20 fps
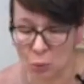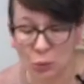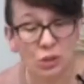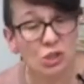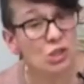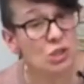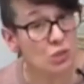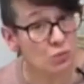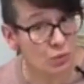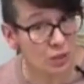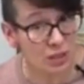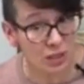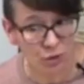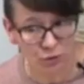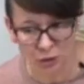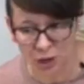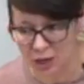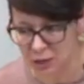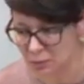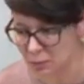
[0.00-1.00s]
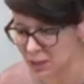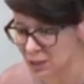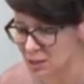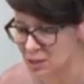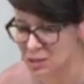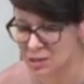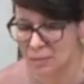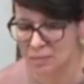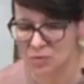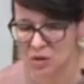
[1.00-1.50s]
which is really great because
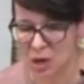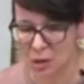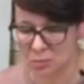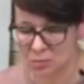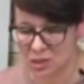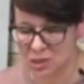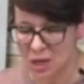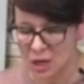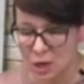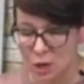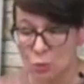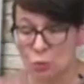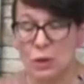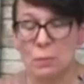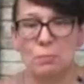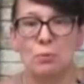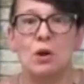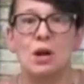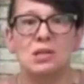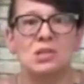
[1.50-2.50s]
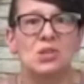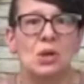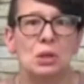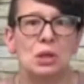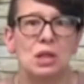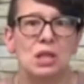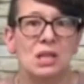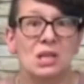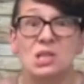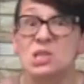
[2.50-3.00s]
sometimes we press on
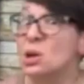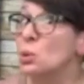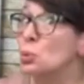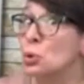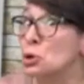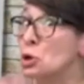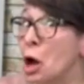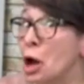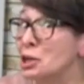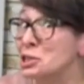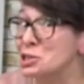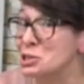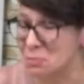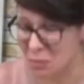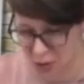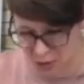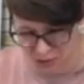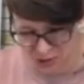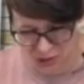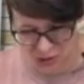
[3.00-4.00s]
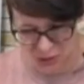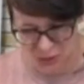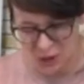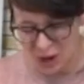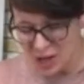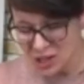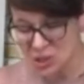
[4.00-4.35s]
things that we're not supposed to.